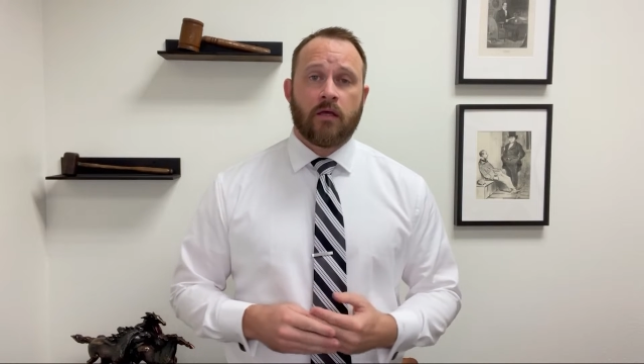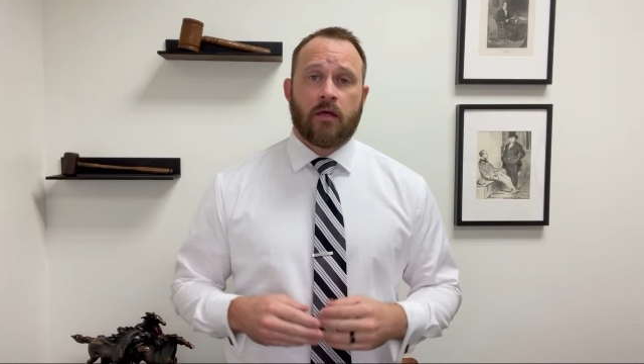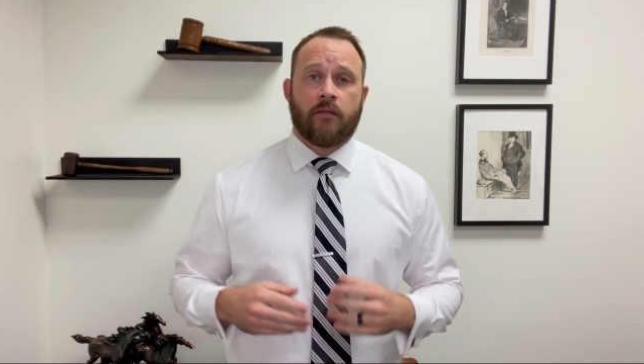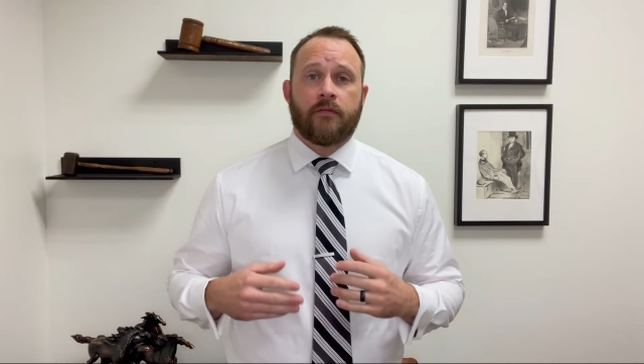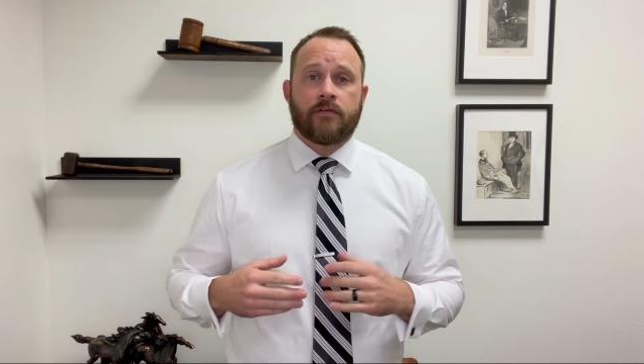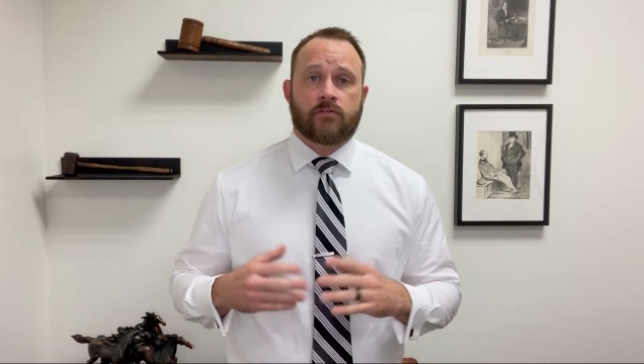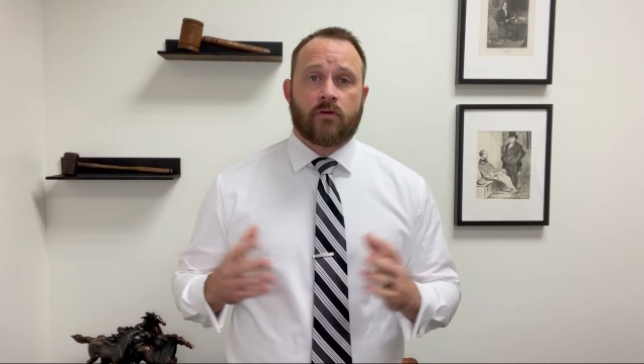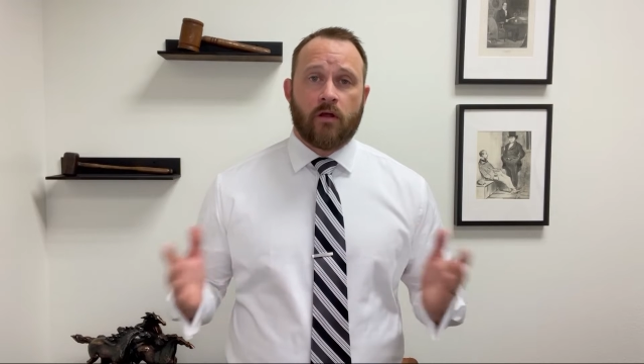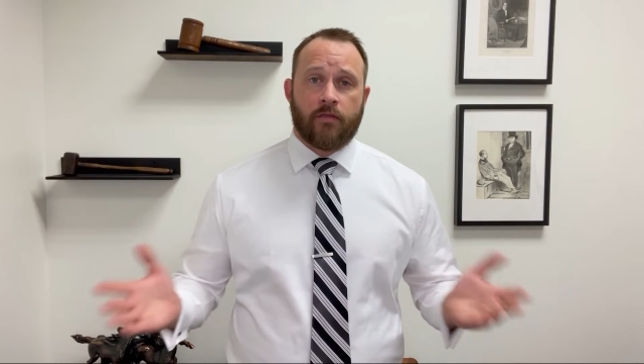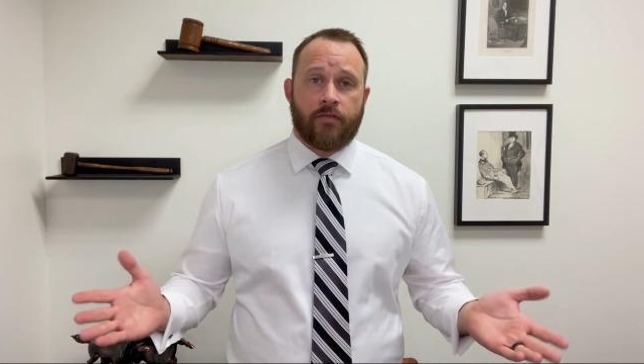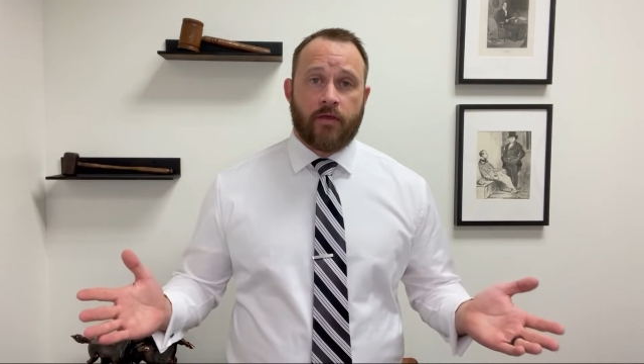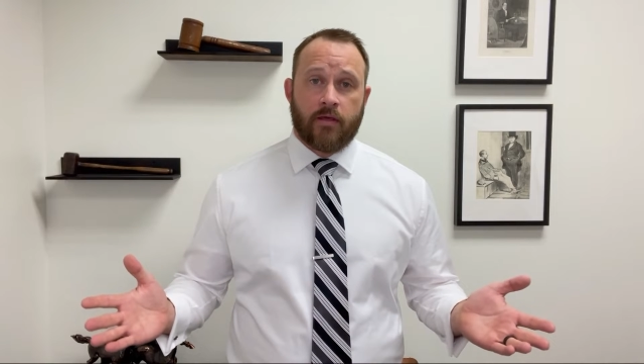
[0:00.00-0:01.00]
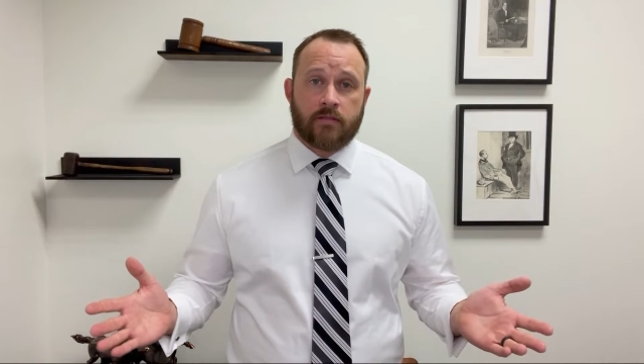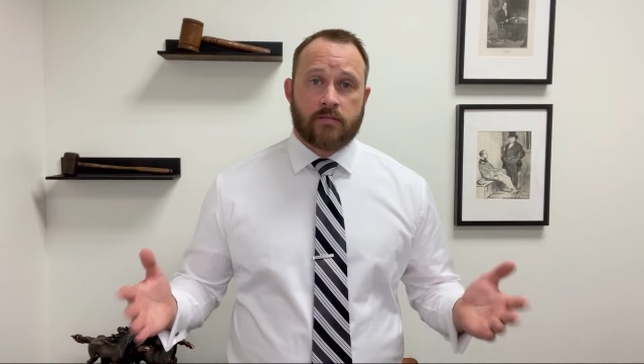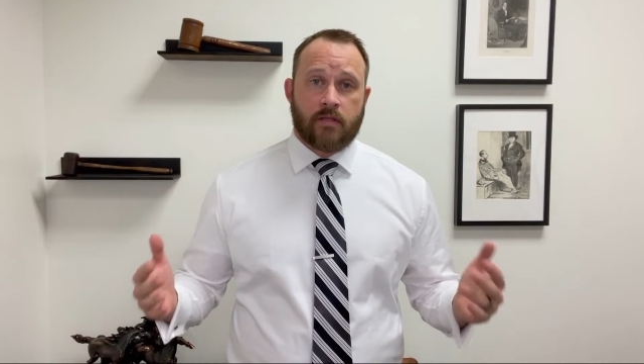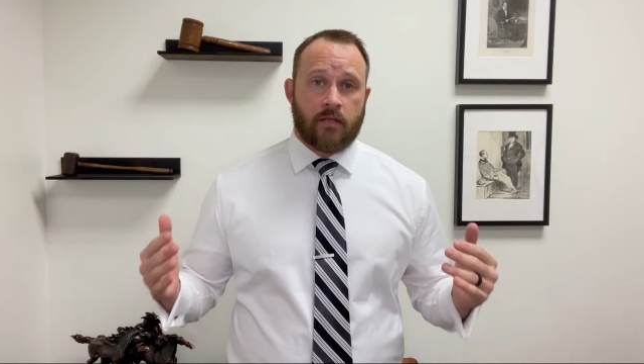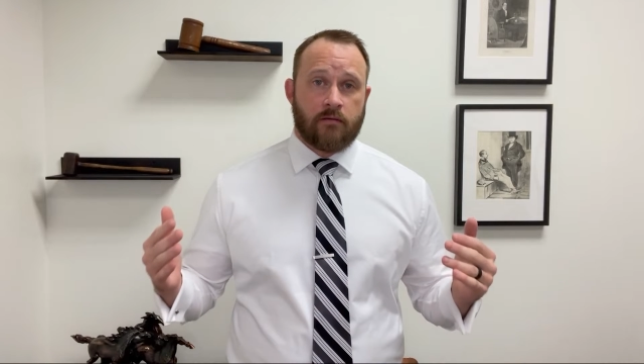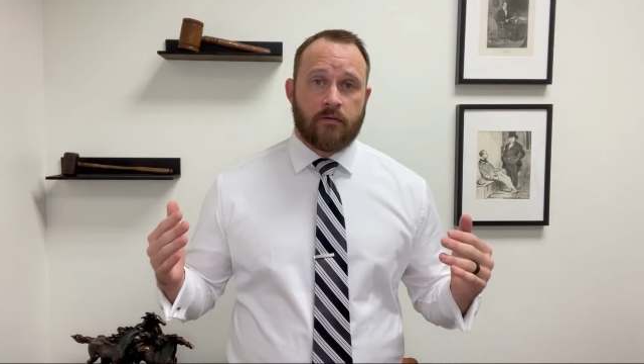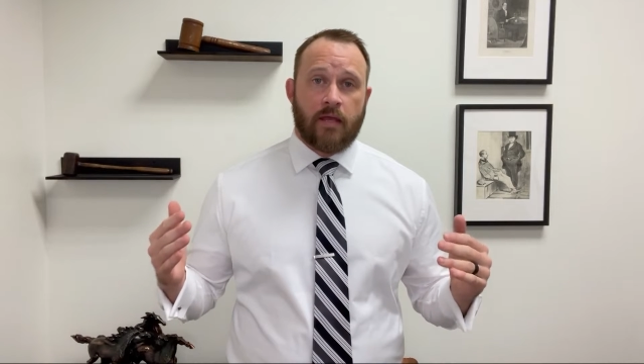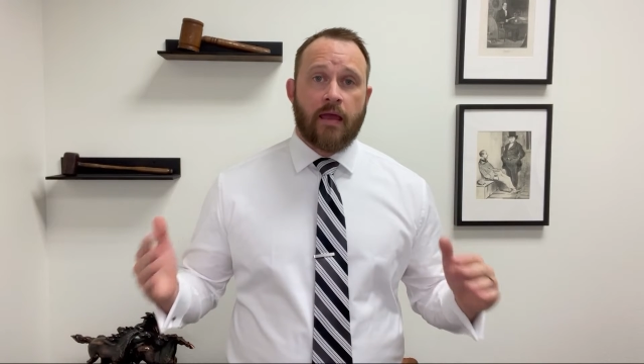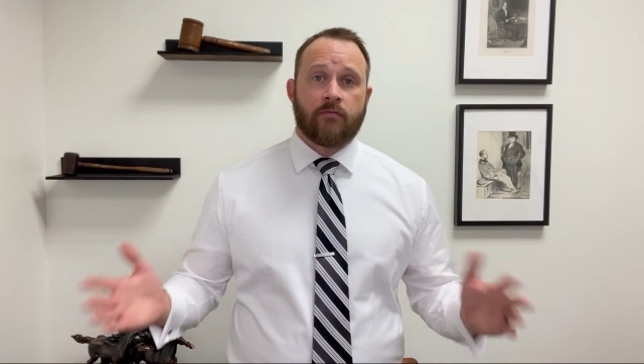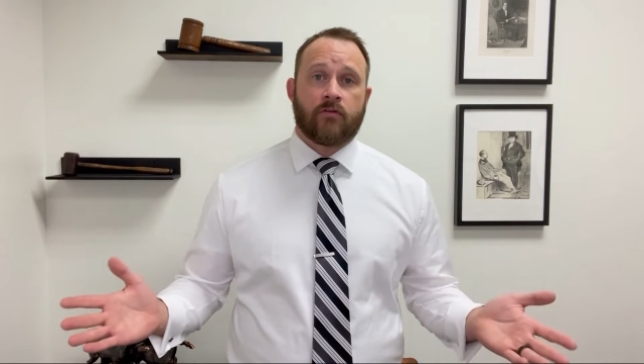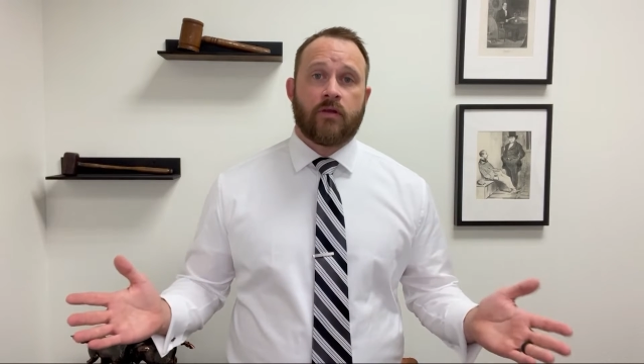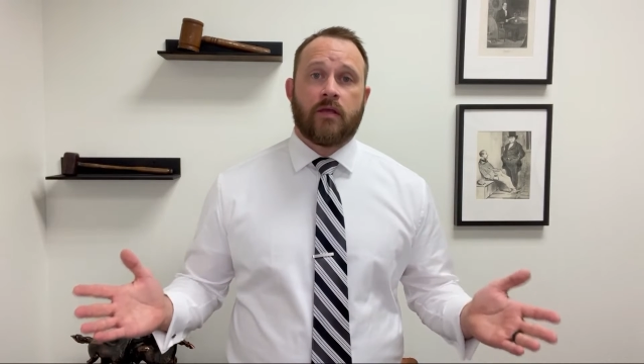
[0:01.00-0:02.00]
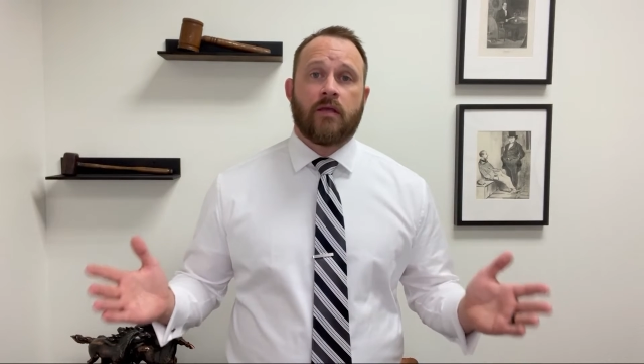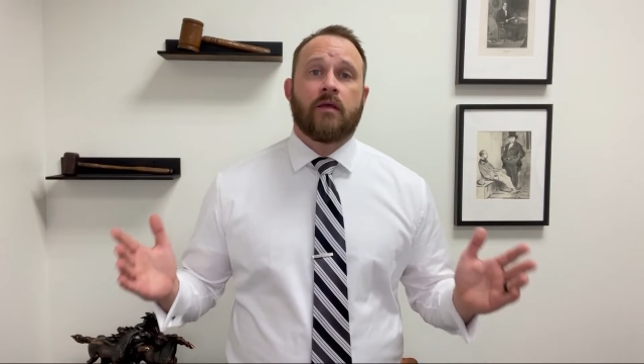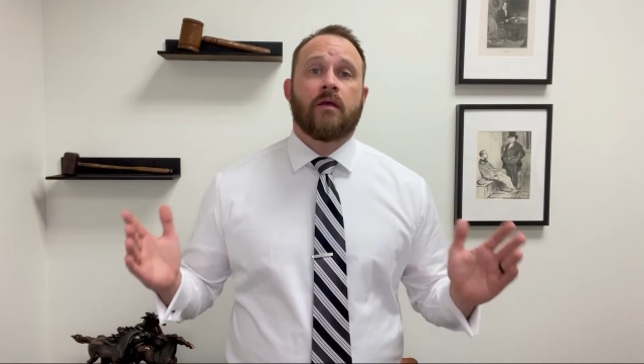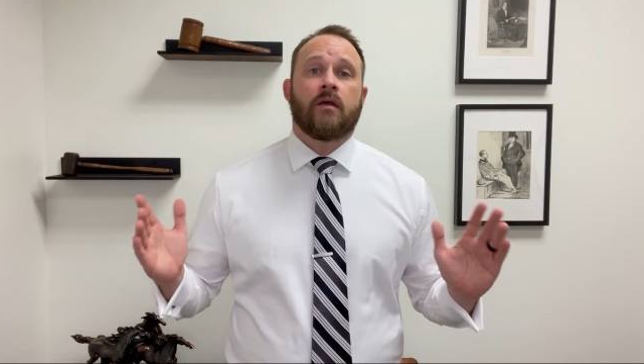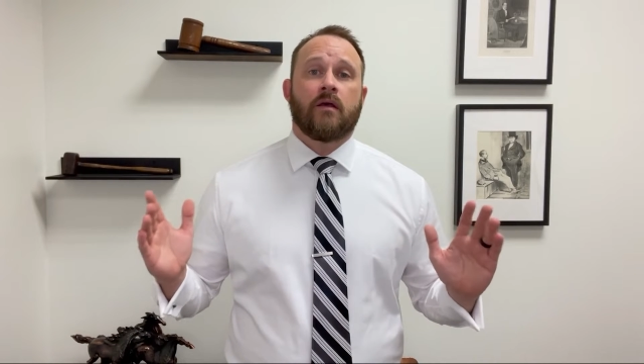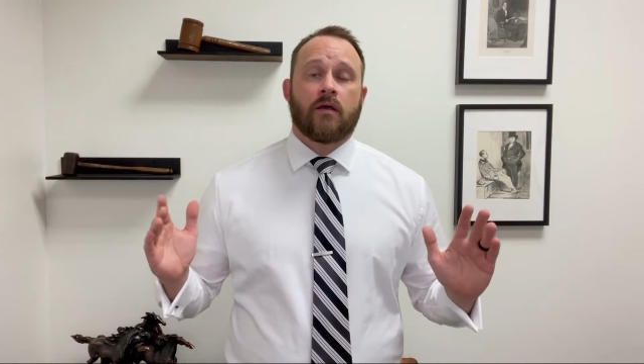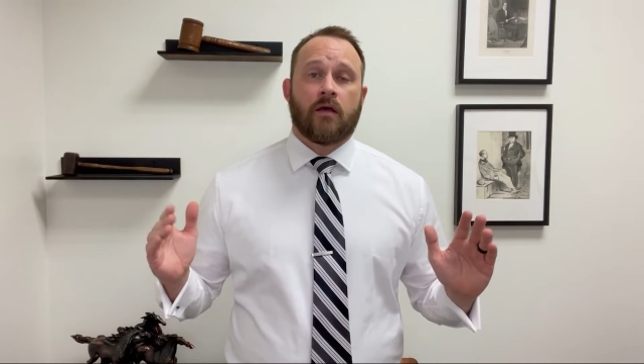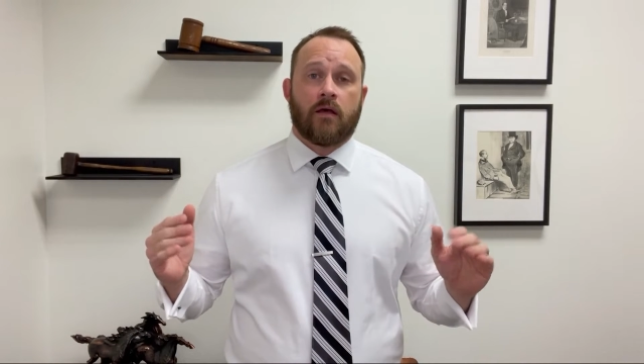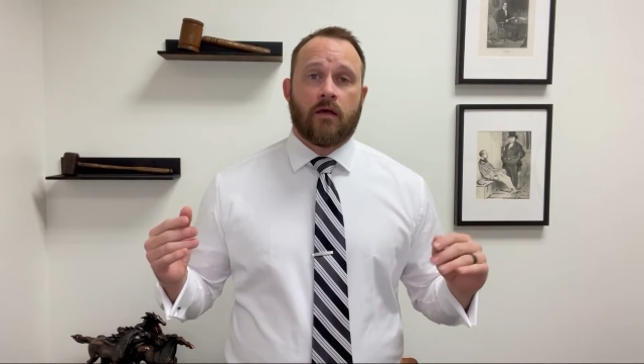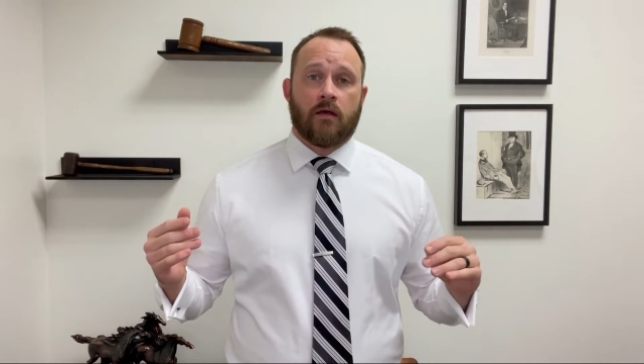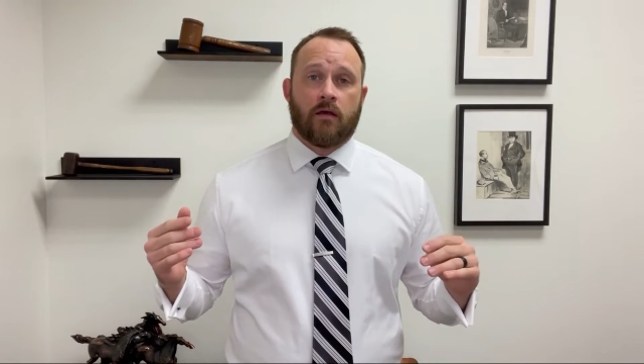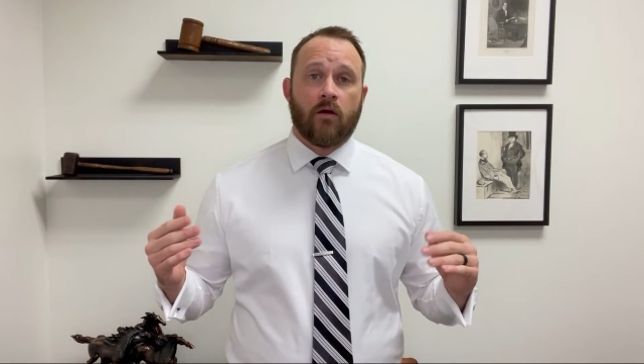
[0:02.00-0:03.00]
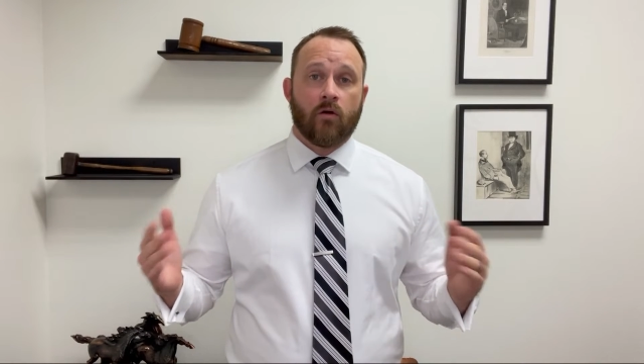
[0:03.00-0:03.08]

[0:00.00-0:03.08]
Uh, these are all things that every uh,